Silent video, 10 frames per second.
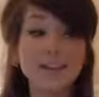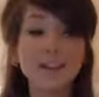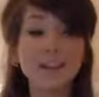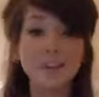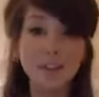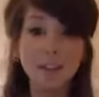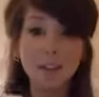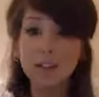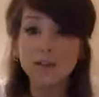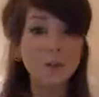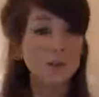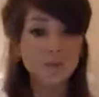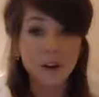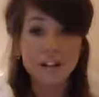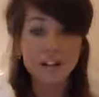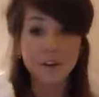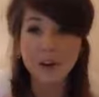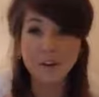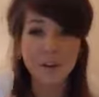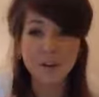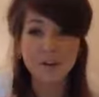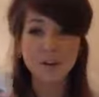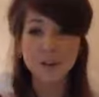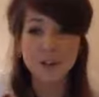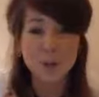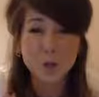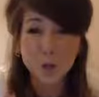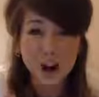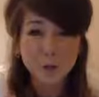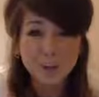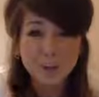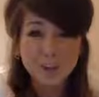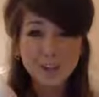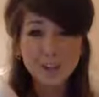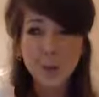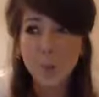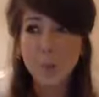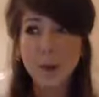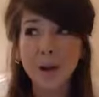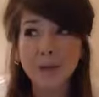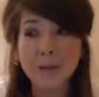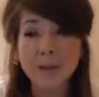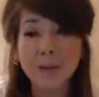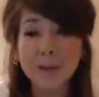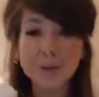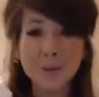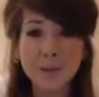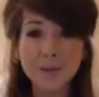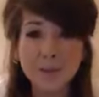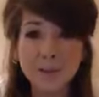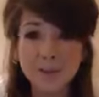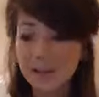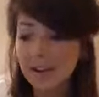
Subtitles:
It's really good. If you can find it anywhere, I think it was about £2, £1 something, £2 something,